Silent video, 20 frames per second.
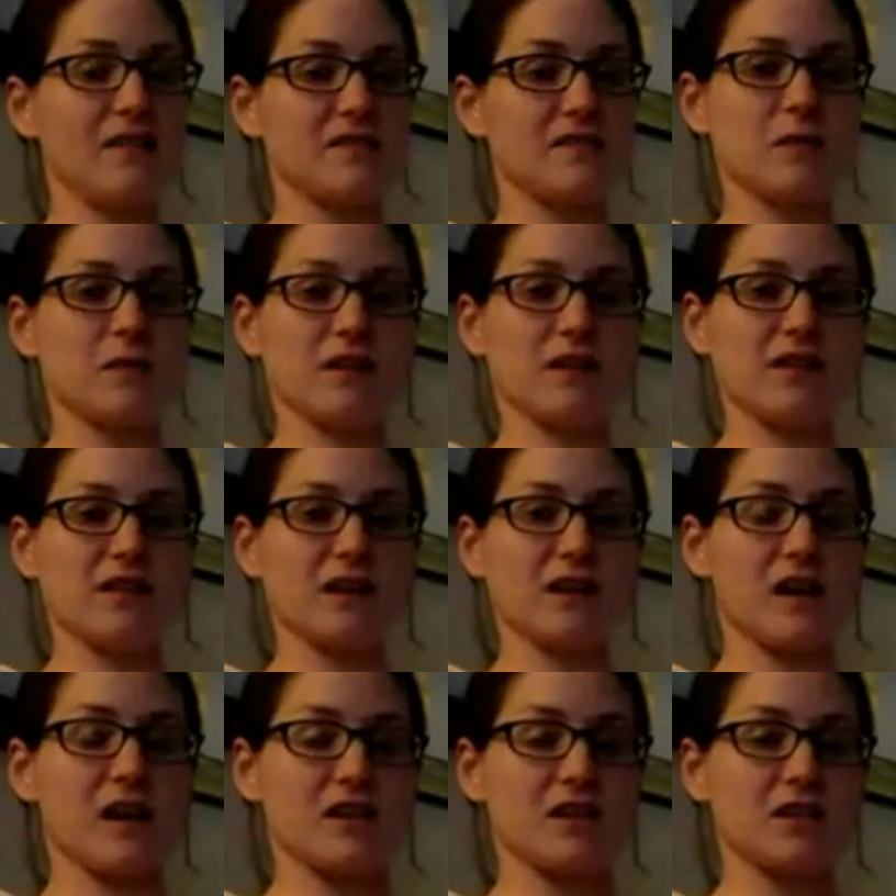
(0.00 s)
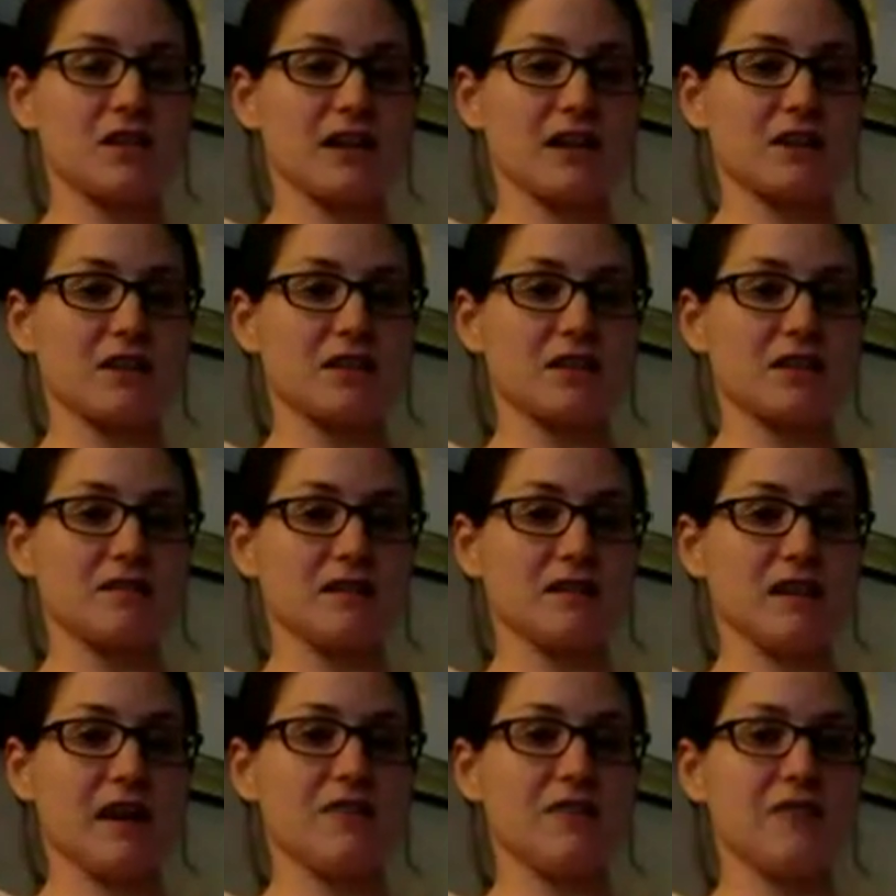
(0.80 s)
is whatever the contractors
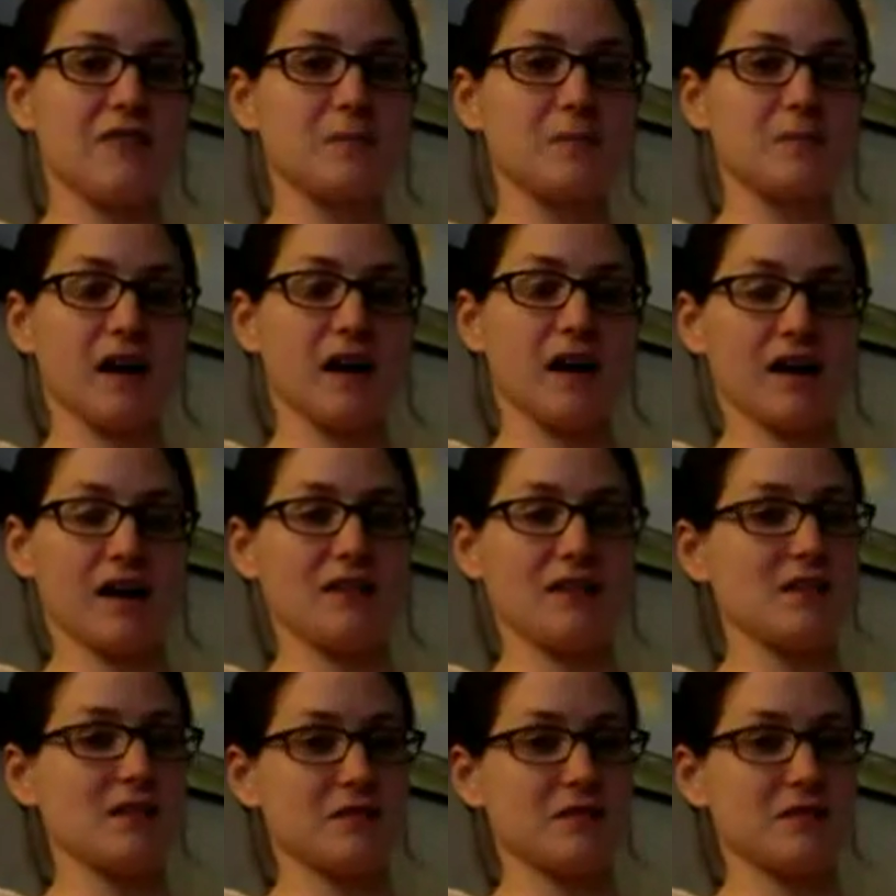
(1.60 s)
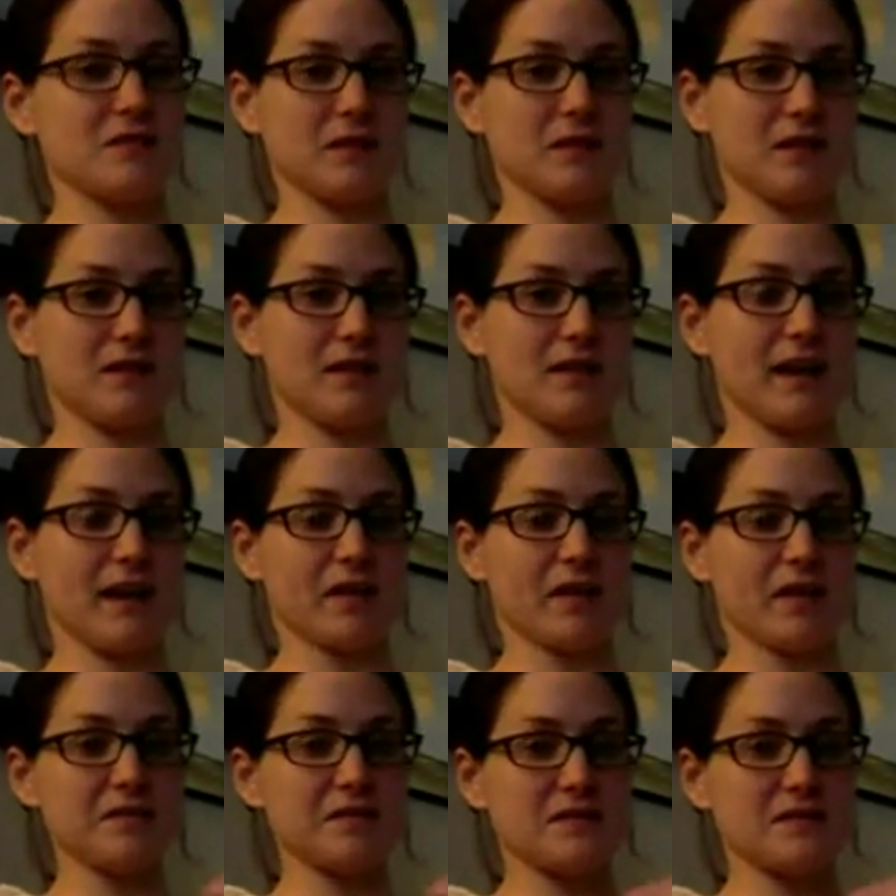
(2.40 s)
left behind after building the
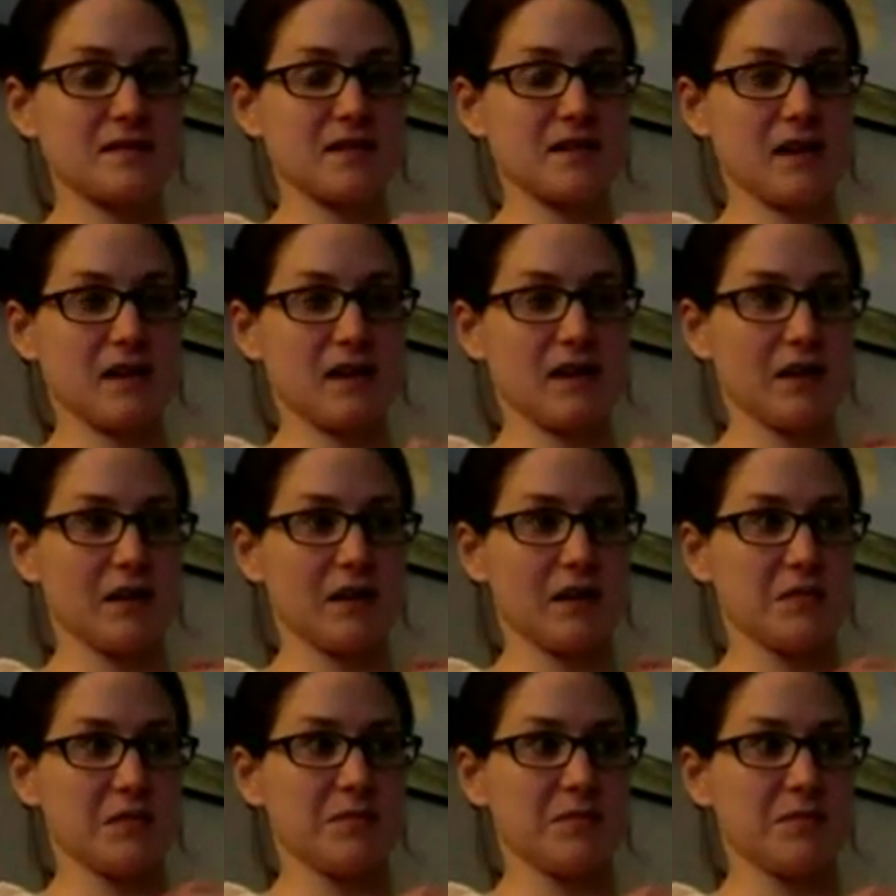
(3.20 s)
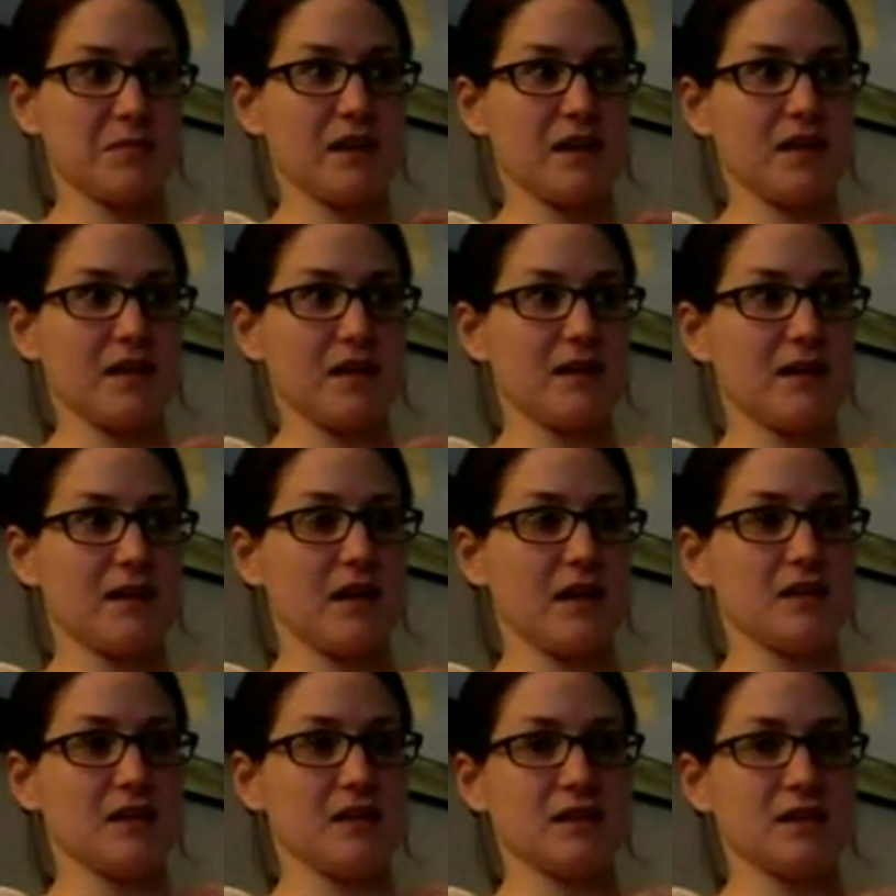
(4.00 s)
house. And
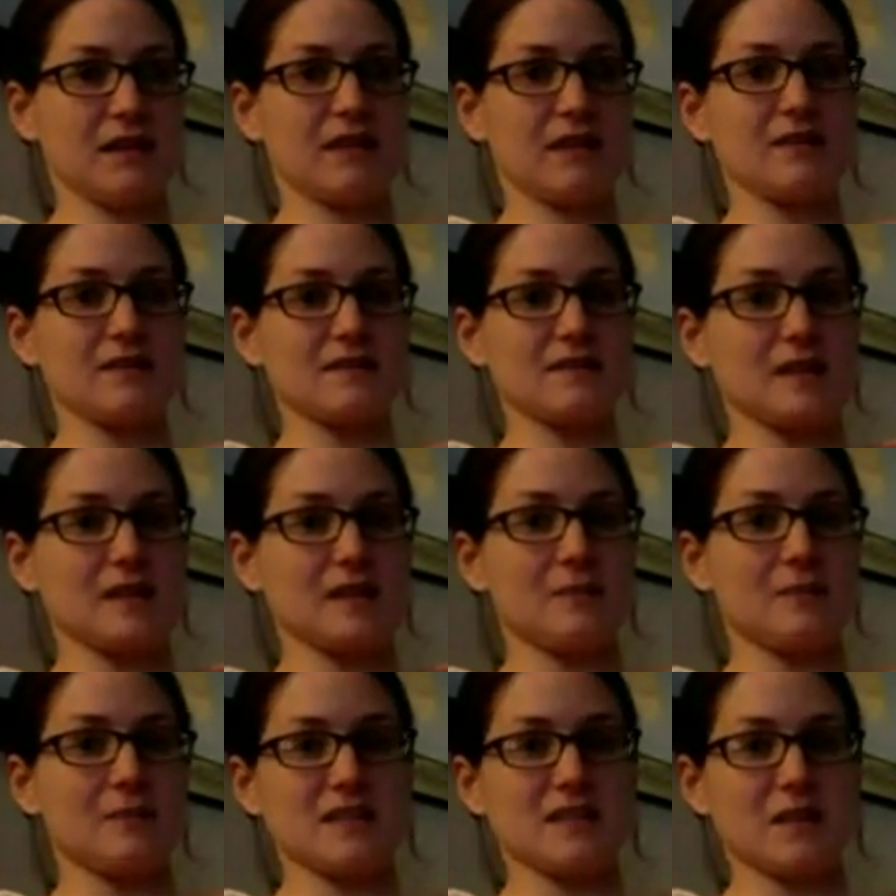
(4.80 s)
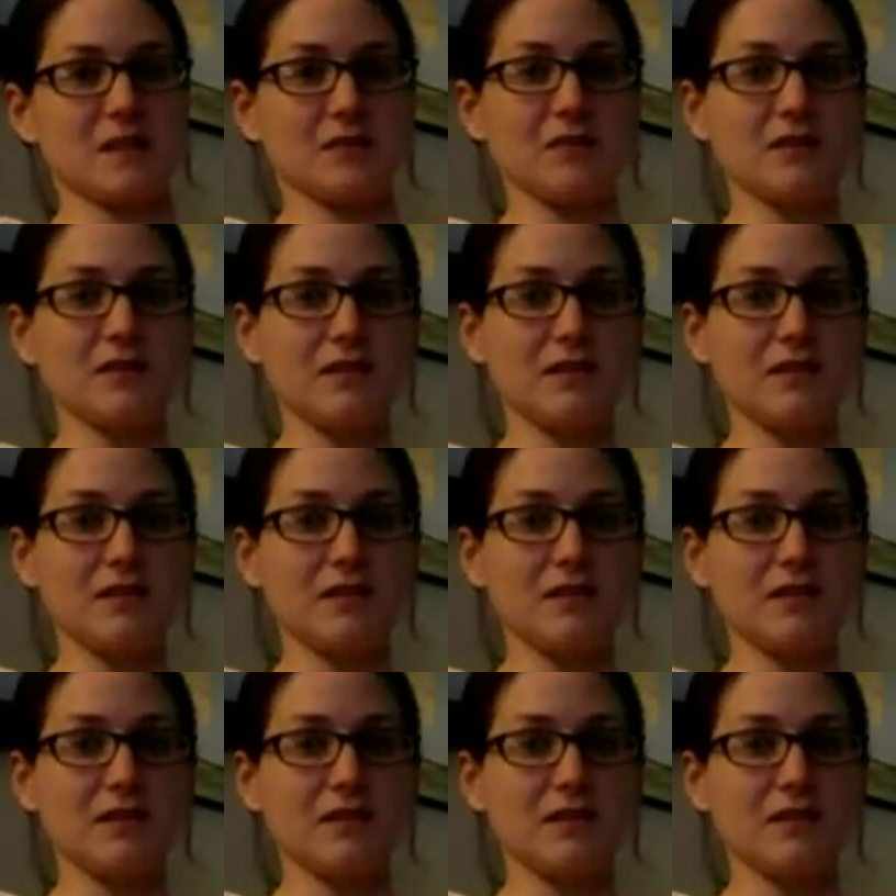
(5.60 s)
underneath is limestone.